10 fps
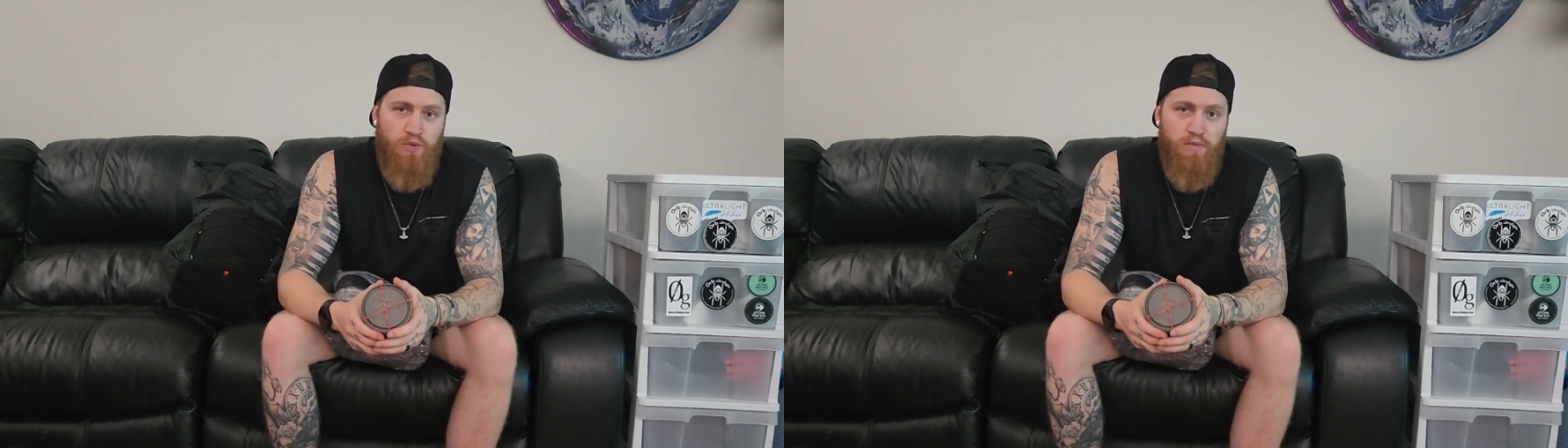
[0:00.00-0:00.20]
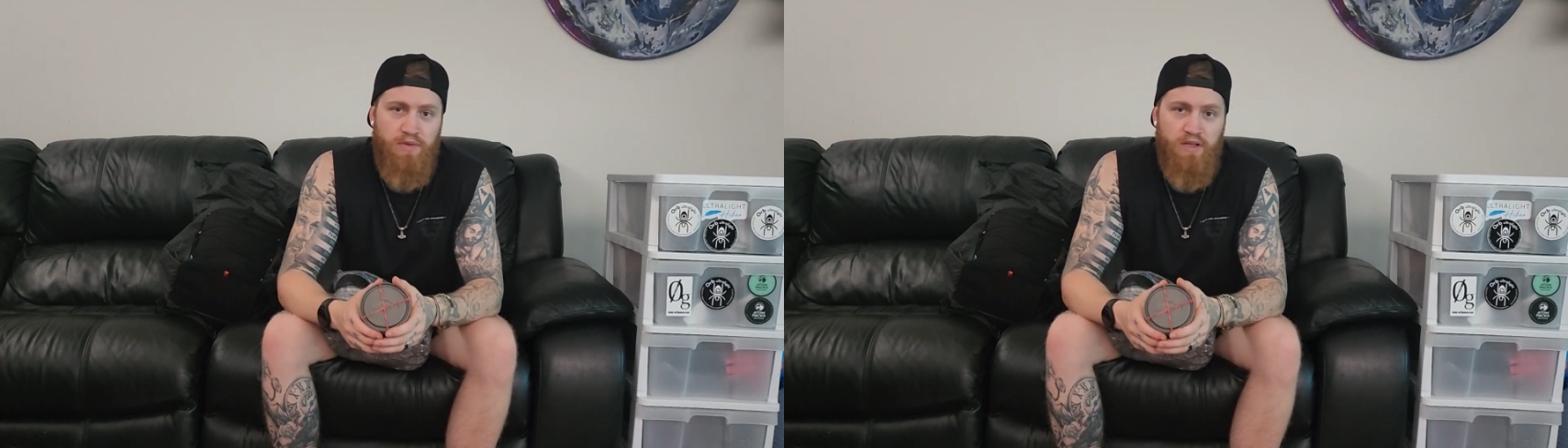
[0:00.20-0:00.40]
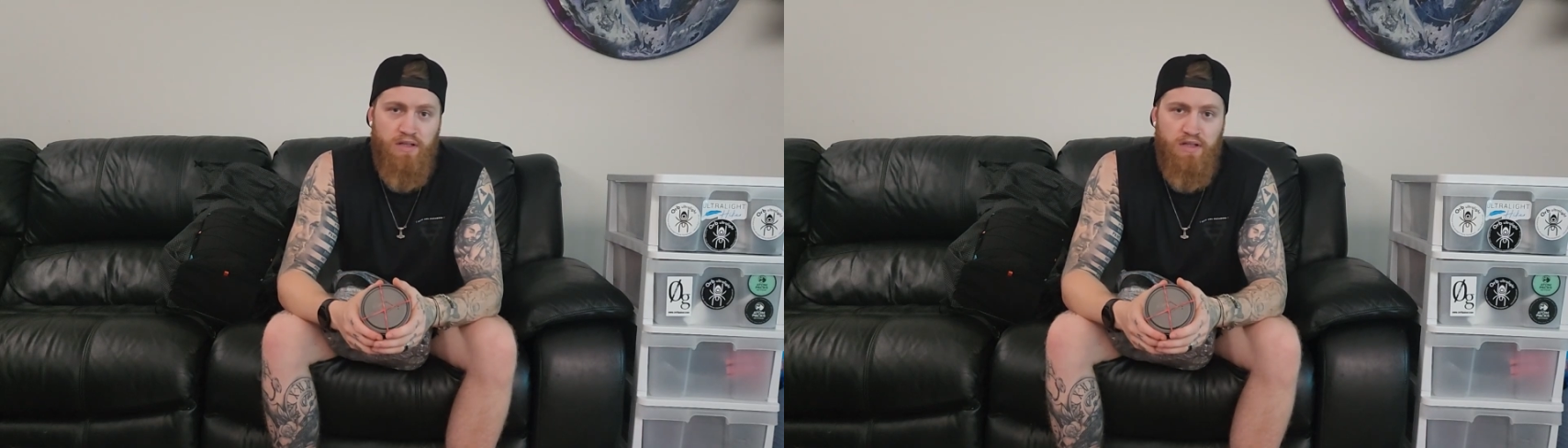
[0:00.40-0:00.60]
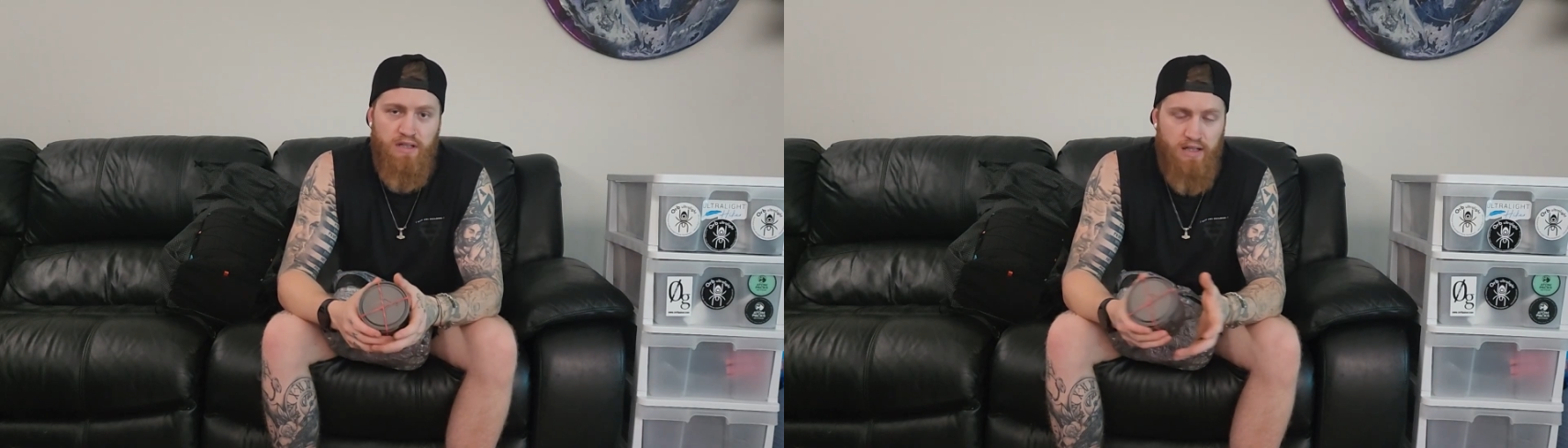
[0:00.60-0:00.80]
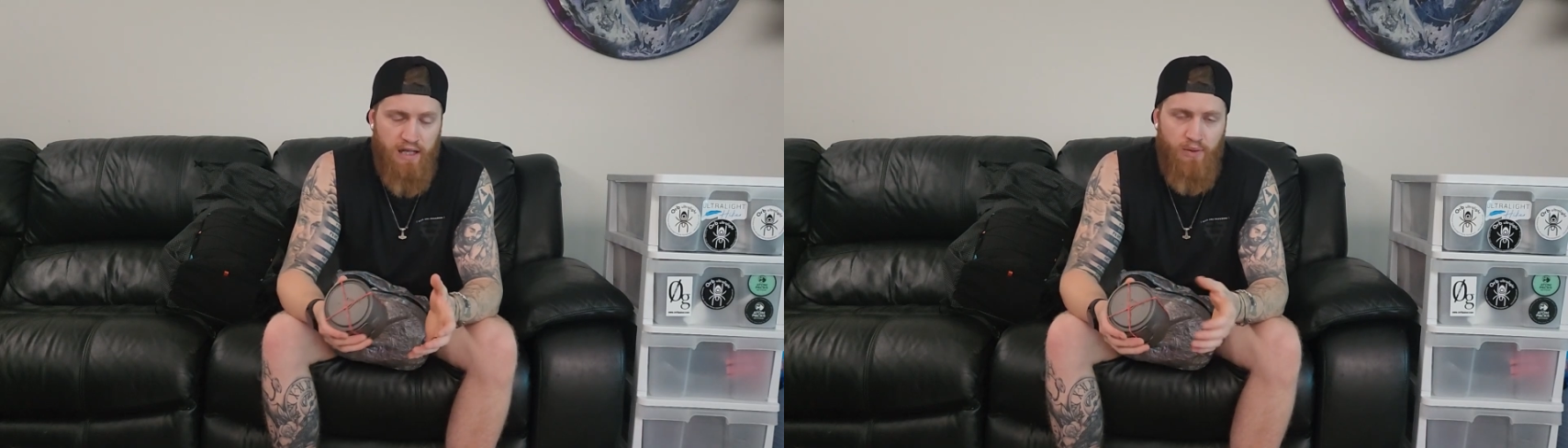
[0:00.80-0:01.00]
with me,
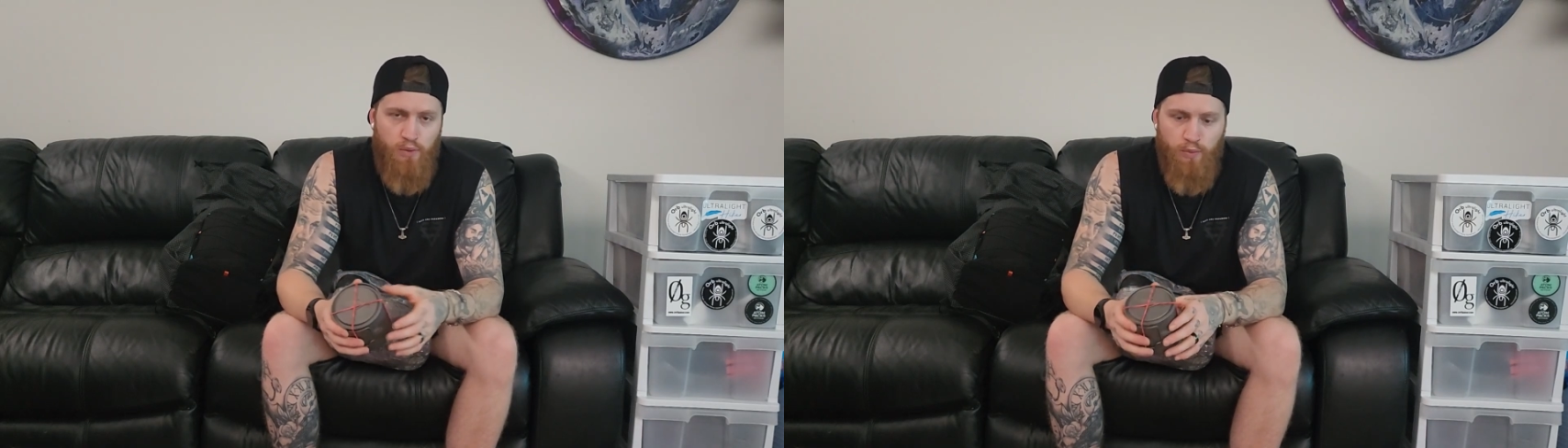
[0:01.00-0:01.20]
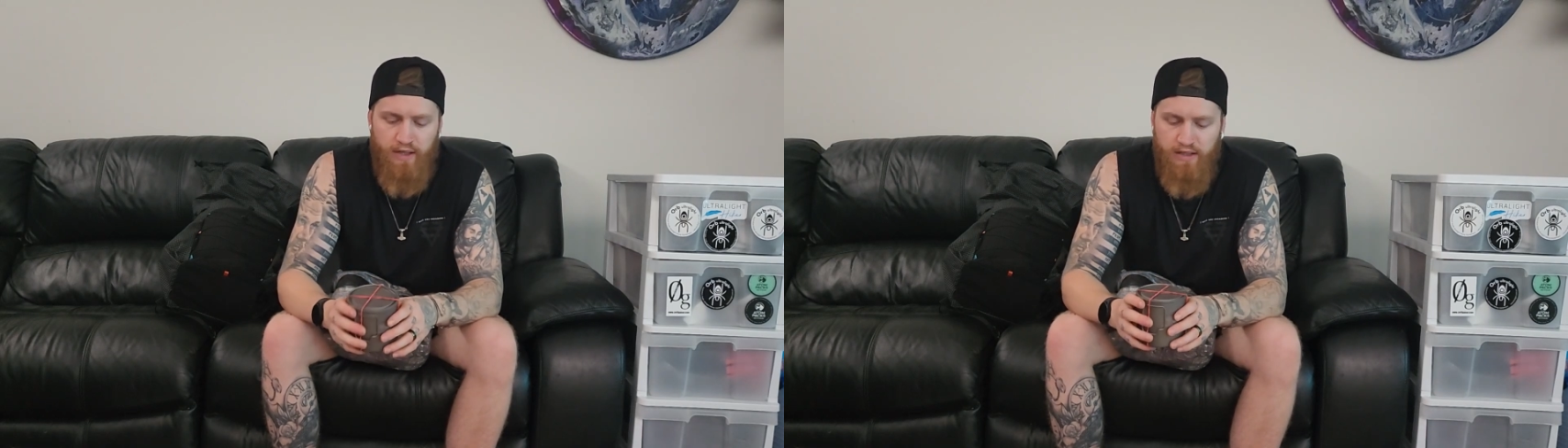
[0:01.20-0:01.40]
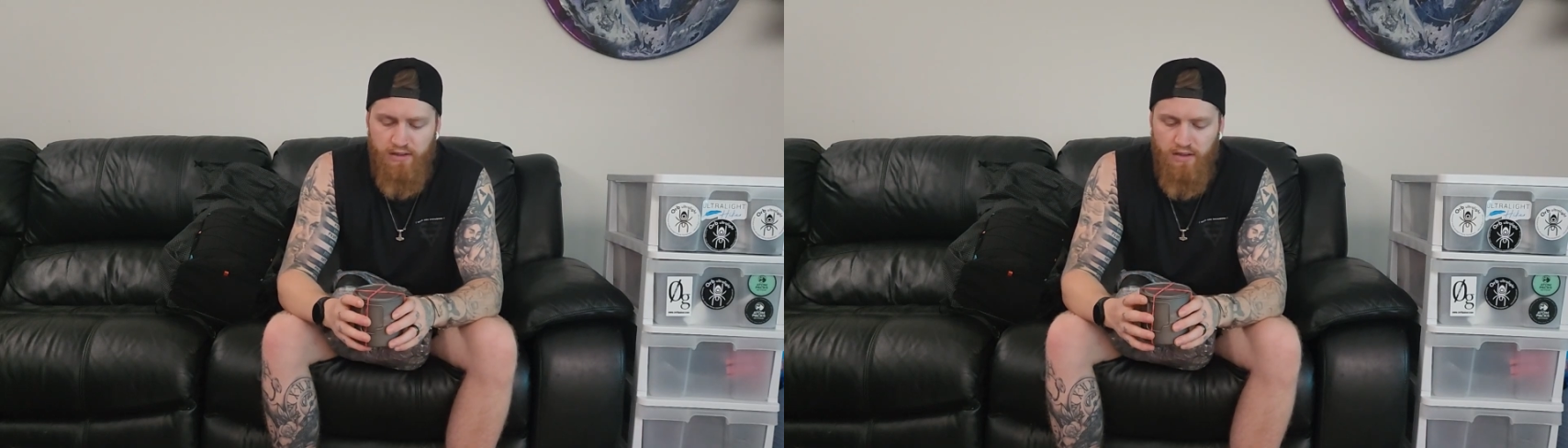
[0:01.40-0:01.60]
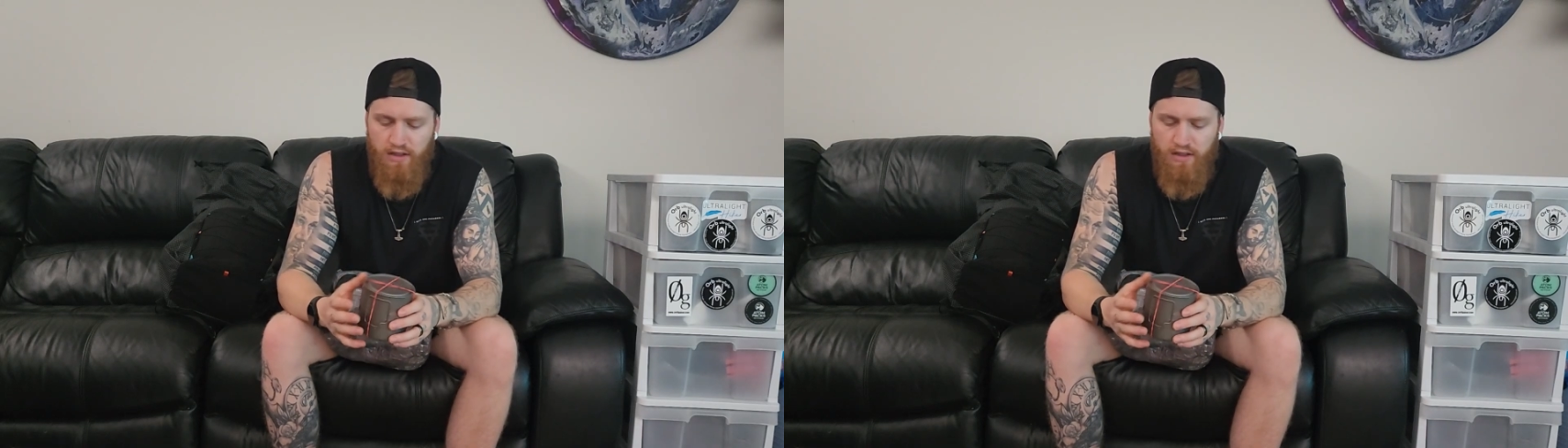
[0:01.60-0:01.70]
he will be.